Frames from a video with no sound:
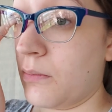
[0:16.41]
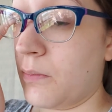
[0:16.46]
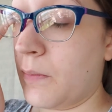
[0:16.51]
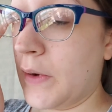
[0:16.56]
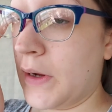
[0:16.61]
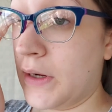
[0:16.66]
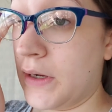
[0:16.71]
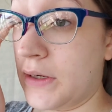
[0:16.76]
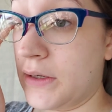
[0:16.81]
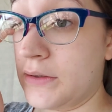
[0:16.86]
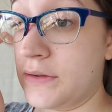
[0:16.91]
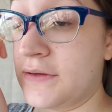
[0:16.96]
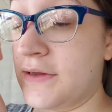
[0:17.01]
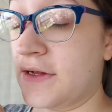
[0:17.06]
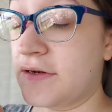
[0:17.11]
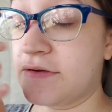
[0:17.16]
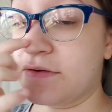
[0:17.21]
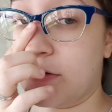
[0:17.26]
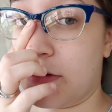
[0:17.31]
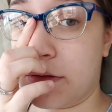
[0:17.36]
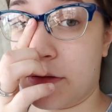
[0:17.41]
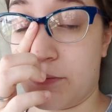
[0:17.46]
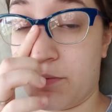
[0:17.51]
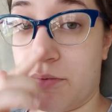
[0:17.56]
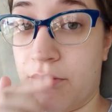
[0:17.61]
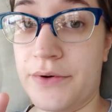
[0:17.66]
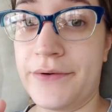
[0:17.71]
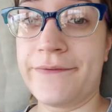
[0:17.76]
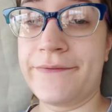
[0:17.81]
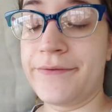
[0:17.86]
But that's not the
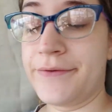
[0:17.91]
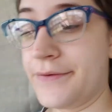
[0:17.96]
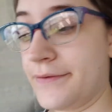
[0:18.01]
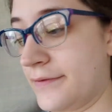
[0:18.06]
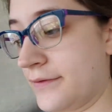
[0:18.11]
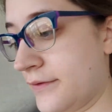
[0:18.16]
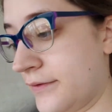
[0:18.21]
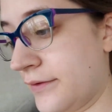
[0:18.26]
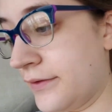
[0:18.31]
point of this.